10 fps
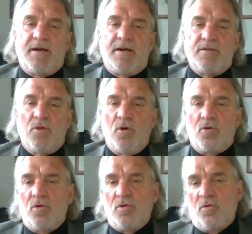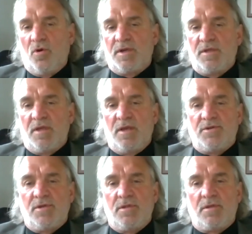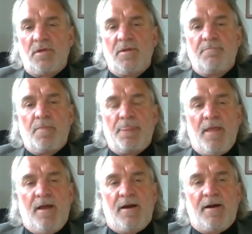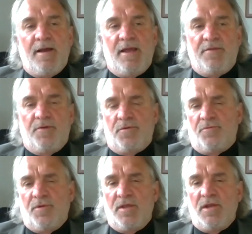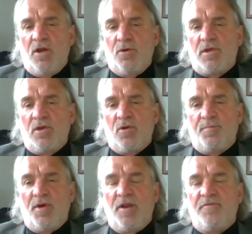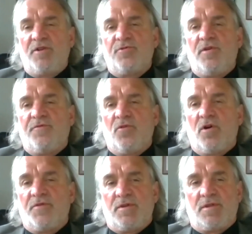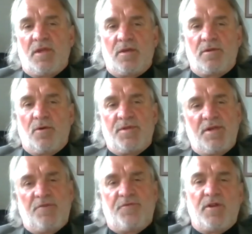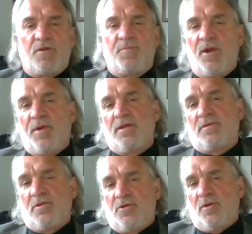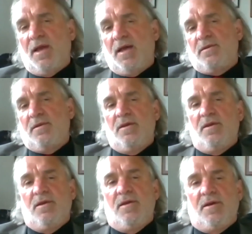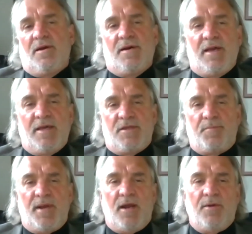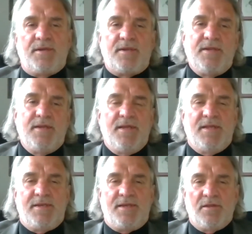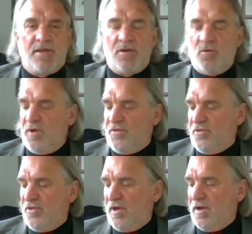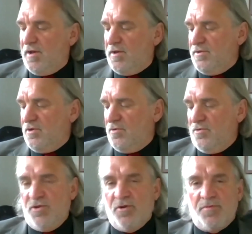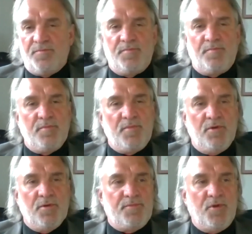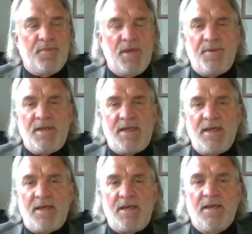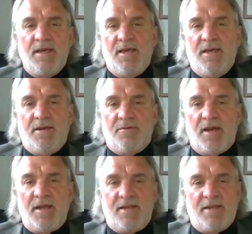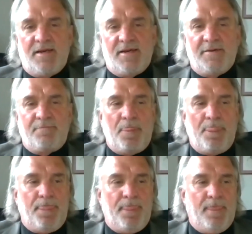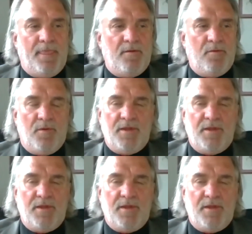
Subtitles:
local organizations. And there's really no single point of entry for all these things. So it's a different experience than you had as a parent dealing with your PPT, right? When